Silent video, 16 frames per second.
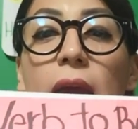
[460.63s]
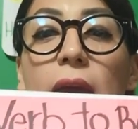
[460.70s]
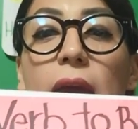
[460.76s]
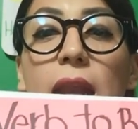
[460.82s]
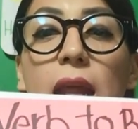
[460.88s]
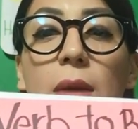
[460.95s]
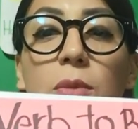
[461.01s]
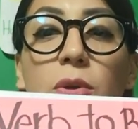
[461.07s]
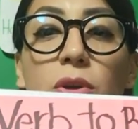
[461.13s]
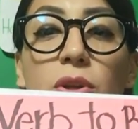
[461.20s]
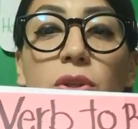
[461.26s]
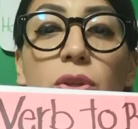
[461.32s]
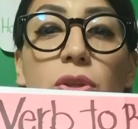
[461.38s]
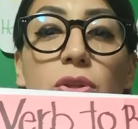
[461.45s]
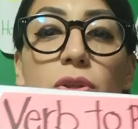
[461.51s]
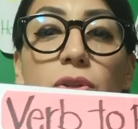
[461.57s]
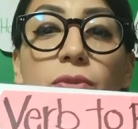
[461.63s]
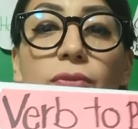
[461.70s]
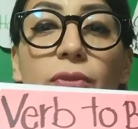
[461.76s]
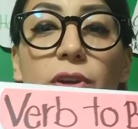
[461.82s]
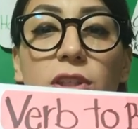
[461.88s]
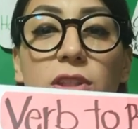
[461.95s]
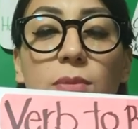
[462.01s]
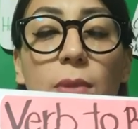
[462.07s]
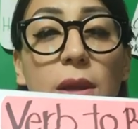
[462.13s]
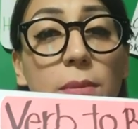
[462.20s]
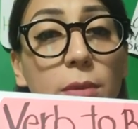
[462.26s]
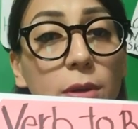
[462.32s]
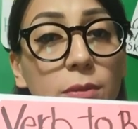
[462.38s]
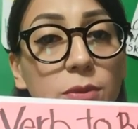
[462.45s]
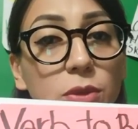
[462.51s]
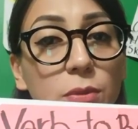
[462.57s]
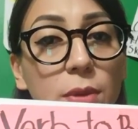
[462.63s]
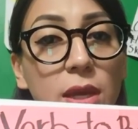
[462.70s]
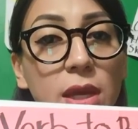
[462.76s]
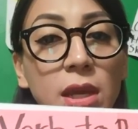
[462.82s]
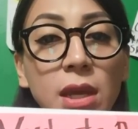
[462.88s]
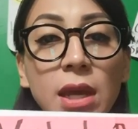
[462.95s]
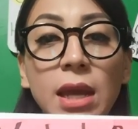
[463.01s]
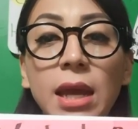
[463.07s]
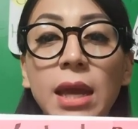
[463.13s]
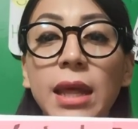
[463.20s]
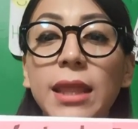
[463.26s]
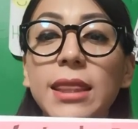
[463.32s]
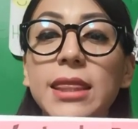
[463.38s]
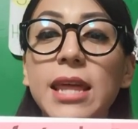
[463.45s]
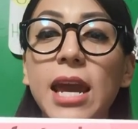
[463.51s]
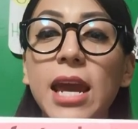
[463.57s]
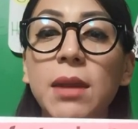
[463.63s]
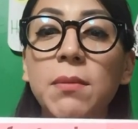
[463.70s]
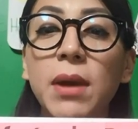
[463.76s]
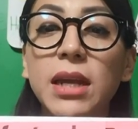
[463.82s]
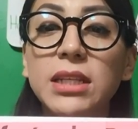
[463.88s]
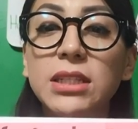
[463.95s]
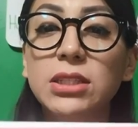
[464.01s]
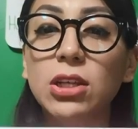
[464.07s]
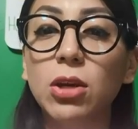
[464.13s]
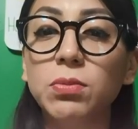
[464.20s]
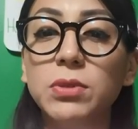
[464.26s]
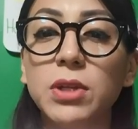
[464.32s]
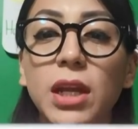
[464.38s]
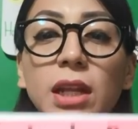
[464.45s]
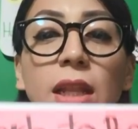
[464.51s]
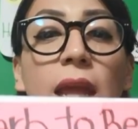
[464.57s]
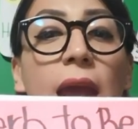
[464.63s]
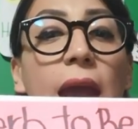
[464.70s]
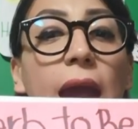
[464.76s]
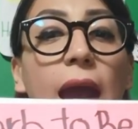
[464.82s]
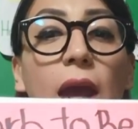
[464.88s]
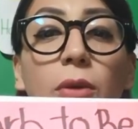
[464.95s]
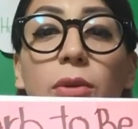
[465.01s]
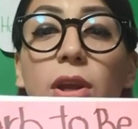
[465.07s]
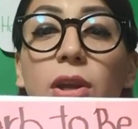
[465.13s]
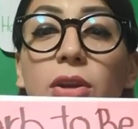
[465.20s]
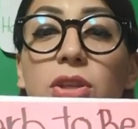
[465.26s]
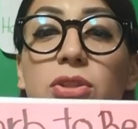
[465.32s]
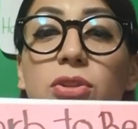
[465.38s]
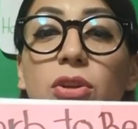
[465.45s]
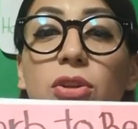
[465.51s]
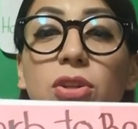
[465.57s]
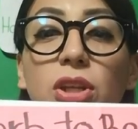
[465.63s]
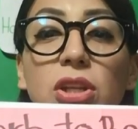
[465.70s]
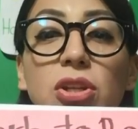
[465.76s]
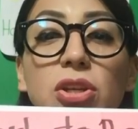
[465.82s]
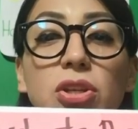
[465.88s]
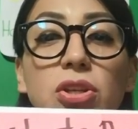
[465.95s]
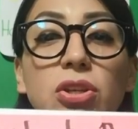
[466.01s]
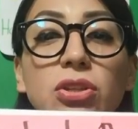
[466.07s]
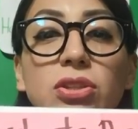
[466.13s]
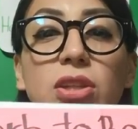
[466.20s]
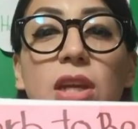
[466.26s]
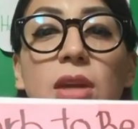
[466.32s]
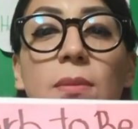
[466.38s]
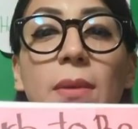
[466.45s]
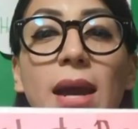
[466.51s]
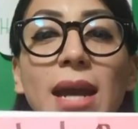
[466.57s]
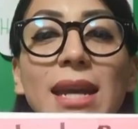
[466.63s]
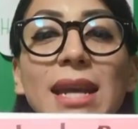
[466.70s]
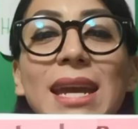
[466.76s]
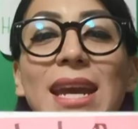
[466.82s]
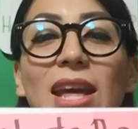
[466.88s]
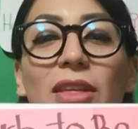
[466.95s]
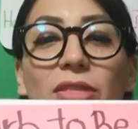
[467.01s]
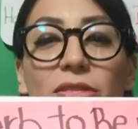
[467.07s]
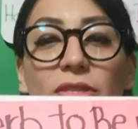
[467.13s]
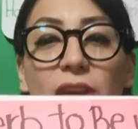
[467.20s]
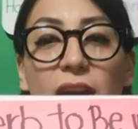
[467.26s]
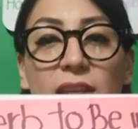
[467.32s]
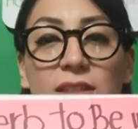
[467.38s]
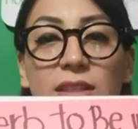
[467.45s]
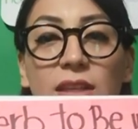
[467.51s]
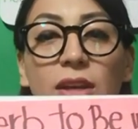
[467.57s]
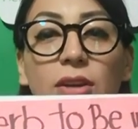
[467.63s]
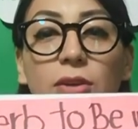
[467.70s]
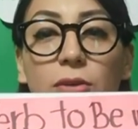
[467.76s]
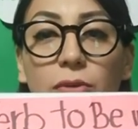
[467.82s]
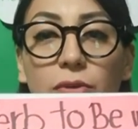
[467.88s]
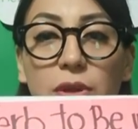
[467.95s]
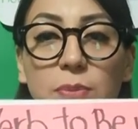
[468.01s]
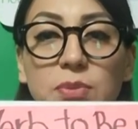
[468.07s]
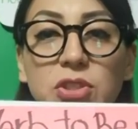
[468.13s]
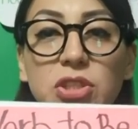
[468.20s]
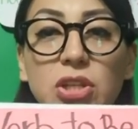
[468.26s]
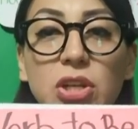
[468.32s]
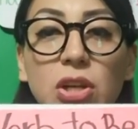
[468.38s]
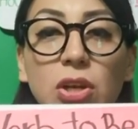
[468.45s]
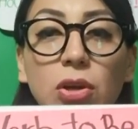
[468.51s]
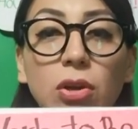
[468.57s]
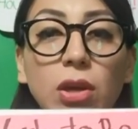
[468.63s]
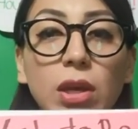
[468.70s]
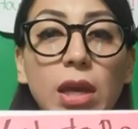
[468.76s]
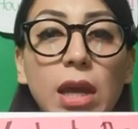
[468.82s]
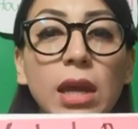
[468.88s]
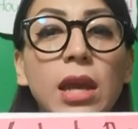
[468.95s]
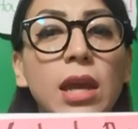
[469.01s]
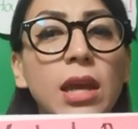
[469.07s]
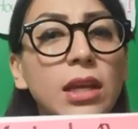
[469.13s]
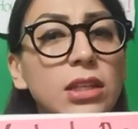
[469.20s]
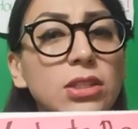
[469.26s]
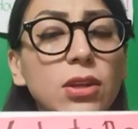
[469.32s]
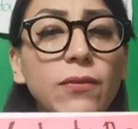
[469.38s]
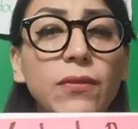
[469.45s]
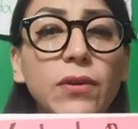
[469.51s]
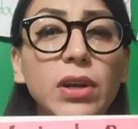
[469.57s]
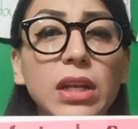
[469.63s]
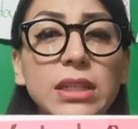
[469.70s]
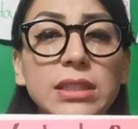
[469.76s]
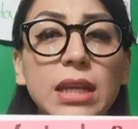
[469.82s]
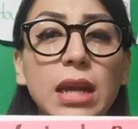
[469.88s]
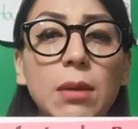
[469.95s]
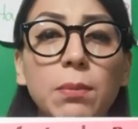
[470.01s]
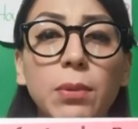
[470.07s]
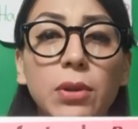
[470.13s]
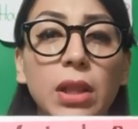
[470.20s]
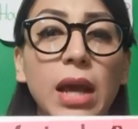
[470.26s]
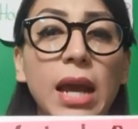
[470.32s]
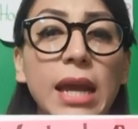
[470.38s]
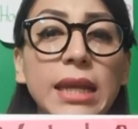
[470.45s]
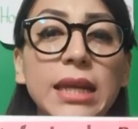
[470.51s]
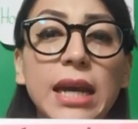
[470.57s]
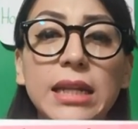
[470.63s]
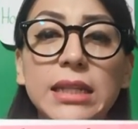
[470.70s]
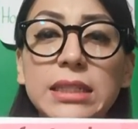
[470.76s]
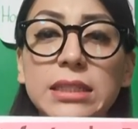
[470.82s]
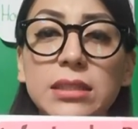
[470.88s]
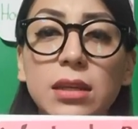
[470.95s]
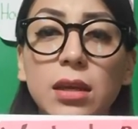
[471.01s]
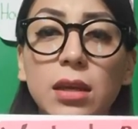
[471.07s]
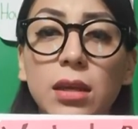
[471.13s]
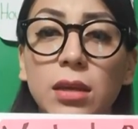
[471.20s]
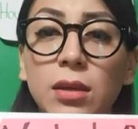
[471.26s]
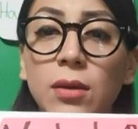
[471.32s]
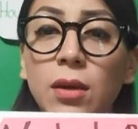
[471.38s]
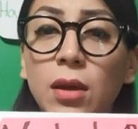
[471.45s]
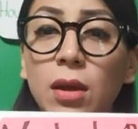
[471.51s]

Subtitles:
And I'm going to use first my verb to be, then my subject, and we are going to continue using my description, okay? So, for example, I can say,